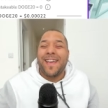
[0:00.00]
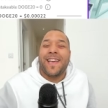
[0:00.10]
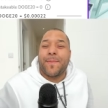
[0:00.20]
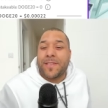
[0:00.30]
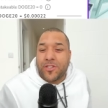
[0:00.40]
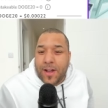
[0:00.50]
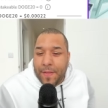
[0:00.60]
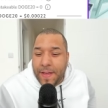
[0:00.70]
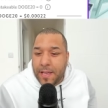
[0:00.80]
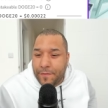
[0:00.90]
Give me a
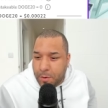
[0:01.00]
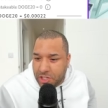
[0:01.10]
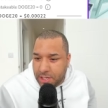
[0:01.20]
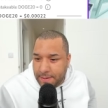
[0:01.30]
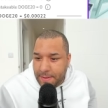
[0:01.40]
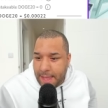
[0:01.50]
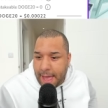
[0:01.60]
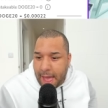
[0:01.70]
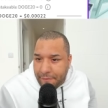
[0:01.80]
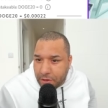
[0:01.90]
subscribe. Thank you for watching.
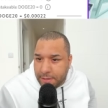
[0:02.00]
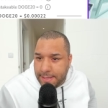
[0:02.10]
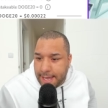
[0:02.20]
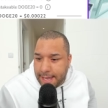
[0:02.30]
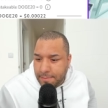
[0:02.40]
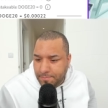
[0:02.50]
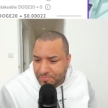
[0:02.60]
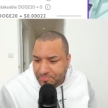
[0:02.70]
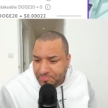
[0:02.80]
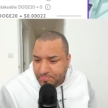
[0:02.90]
Have a good day.
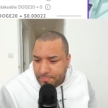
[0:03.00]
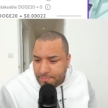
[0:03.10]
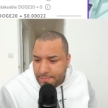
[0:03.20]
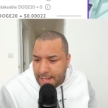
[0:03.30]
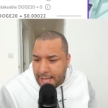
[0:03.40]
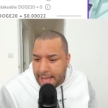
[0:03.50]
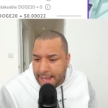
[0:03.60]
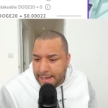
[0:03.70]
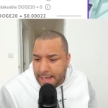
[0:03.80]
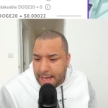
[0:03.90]

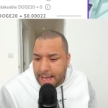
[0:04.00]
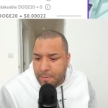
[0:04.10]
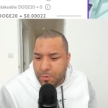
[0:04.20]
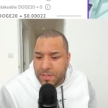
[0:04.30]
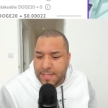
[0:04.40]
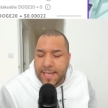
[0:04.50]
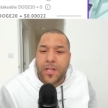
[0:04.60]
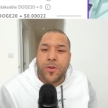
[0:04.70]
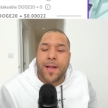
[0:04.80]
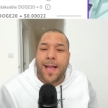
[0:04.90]
And I will see
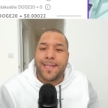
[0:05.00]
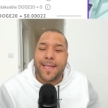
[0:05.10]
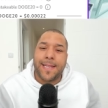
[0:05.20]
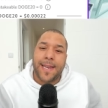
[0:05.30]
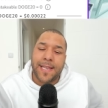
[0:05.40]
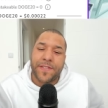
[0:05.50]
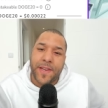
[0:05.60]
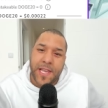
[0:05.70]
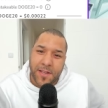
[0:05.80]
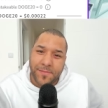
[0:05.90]
you guys in the next
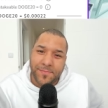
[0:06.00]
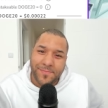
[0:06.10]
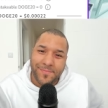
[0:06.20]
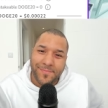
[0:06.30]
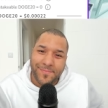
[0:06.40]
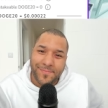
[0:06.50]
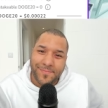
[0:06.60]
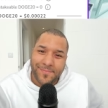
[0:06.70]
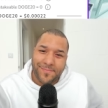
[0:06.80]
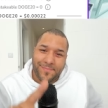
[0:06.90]
video.
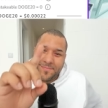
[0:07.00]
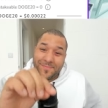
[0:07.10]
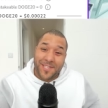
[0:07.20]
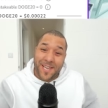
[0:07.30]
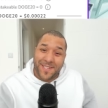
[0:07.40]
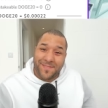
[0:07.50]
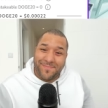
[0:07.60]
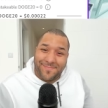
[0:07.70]
Cheers.